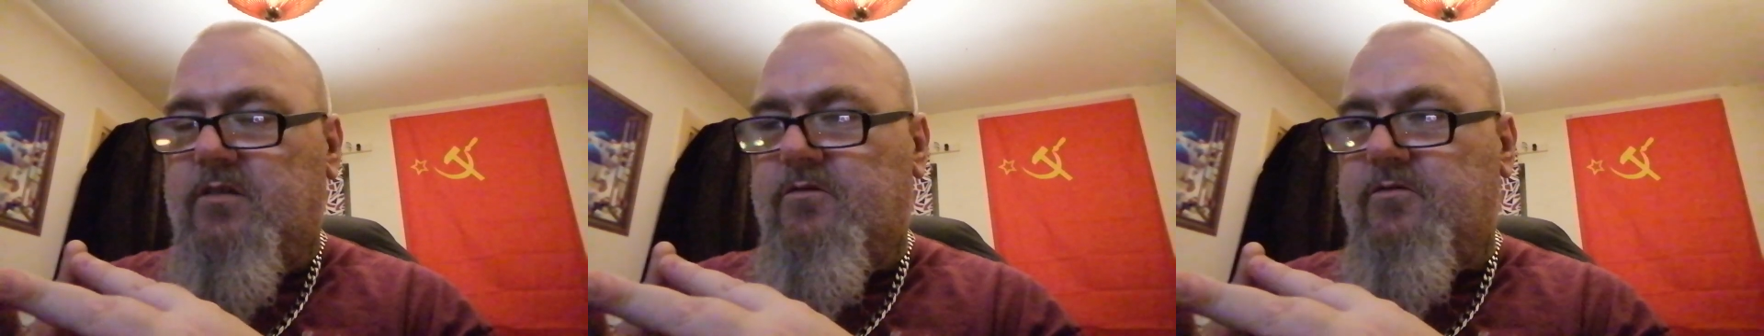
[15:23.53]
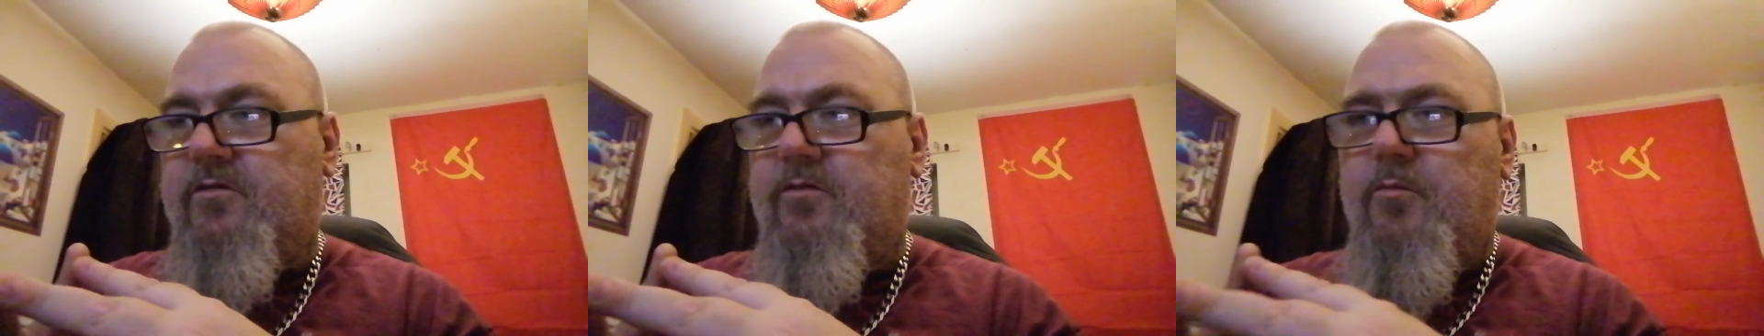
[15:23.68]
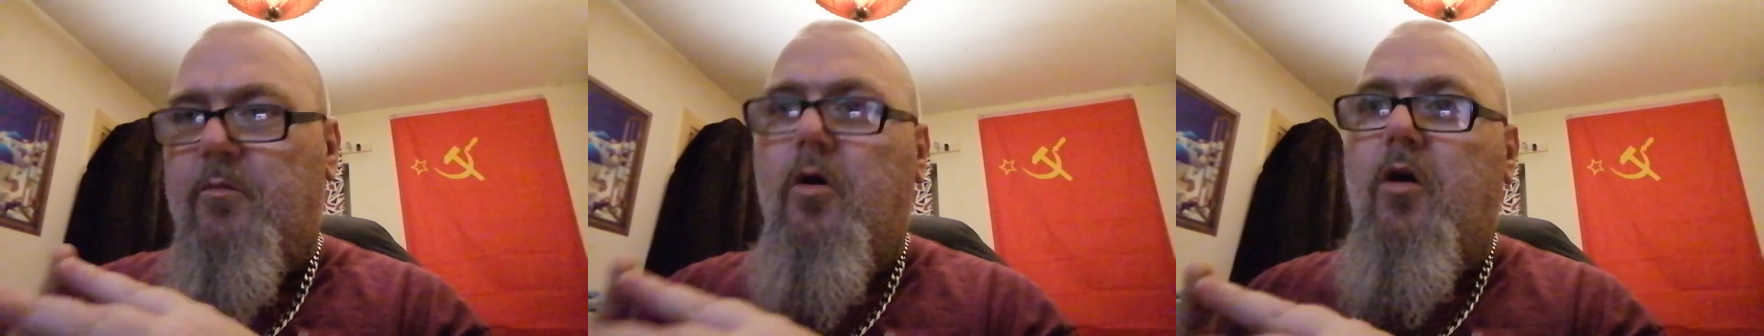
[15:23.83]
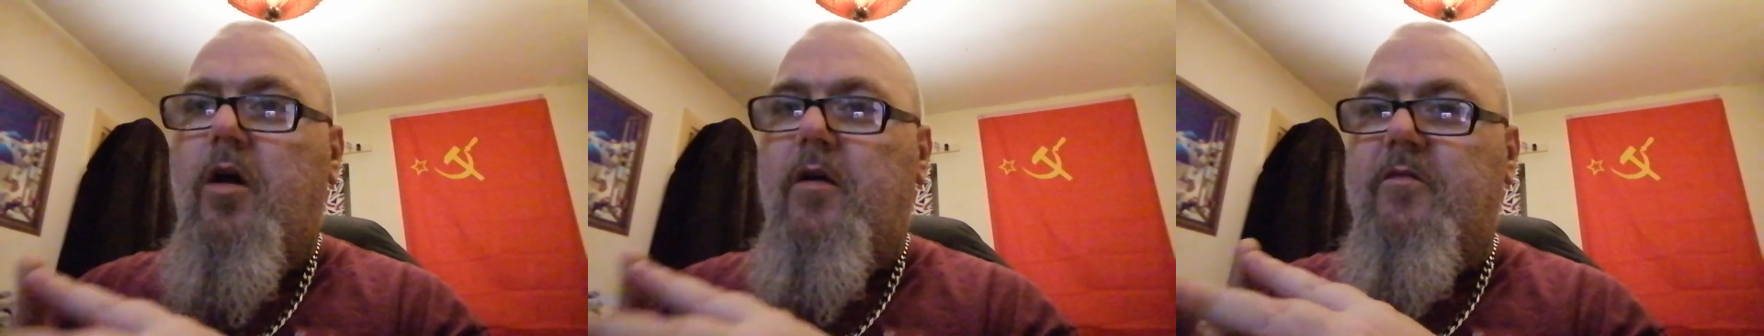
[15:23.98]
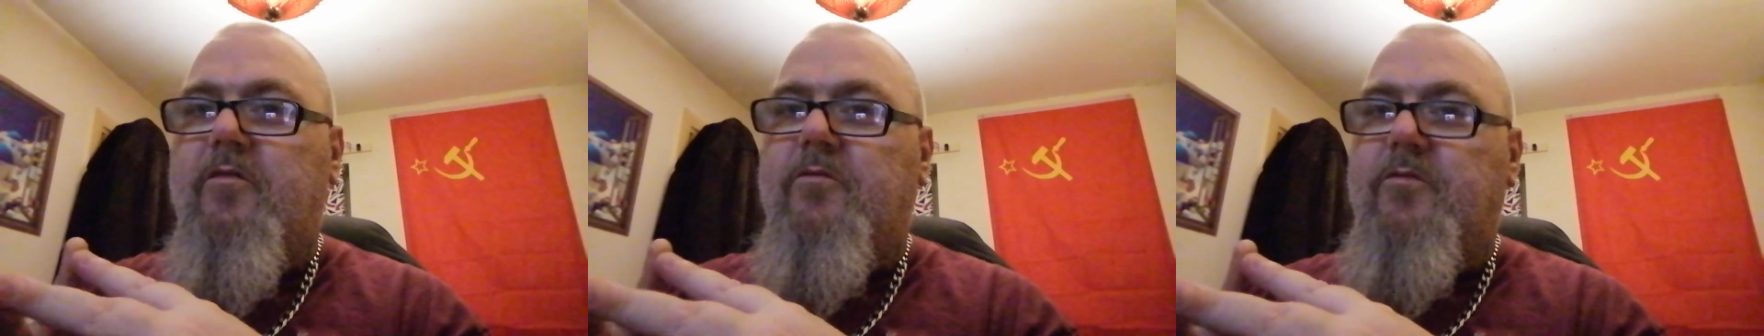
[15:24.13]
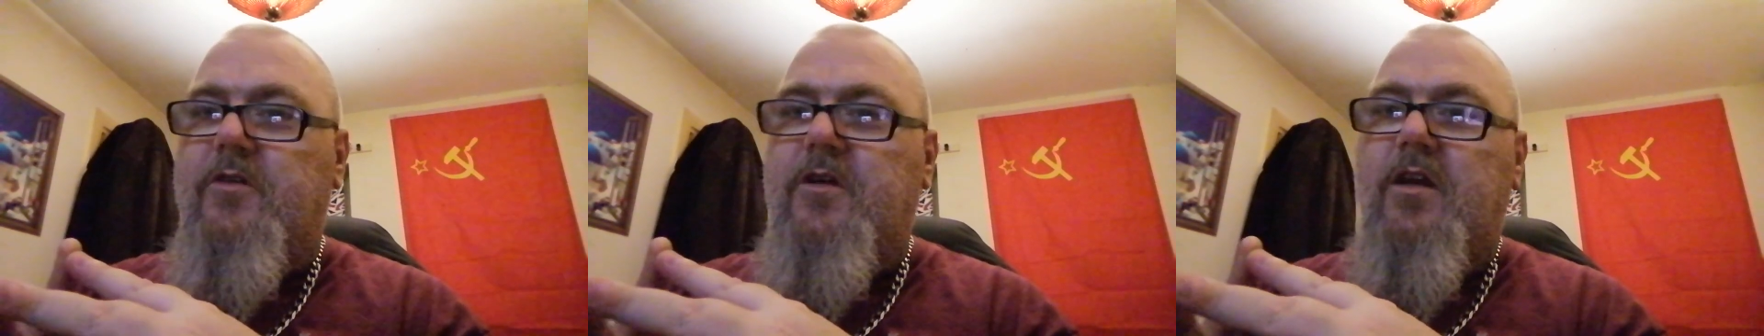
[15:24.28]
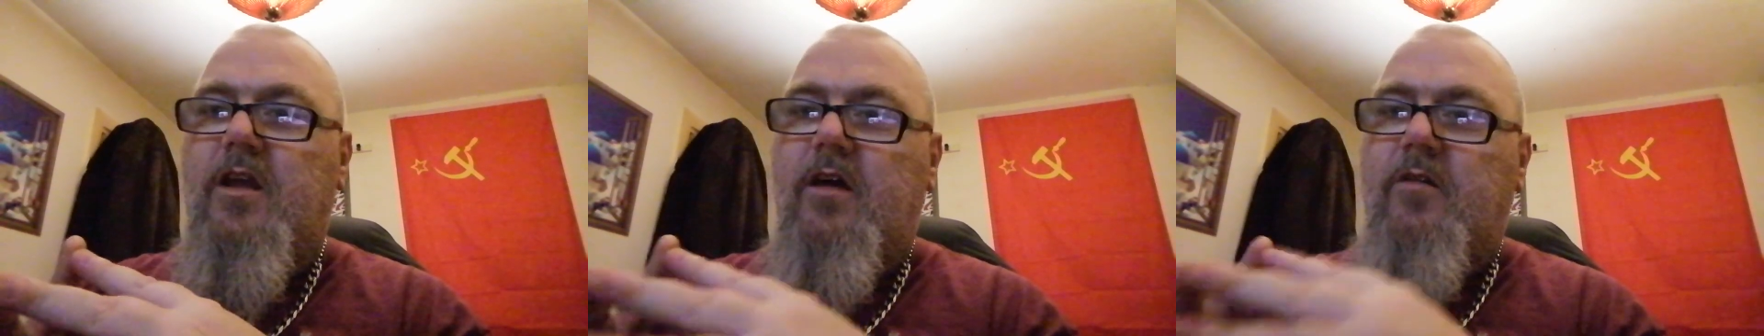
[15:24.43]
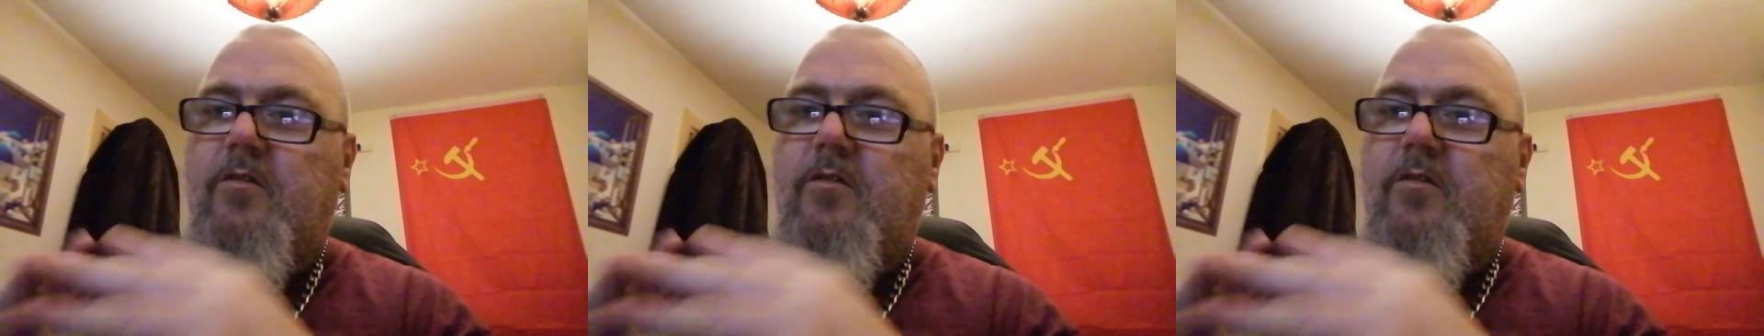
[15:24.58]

for my, you know,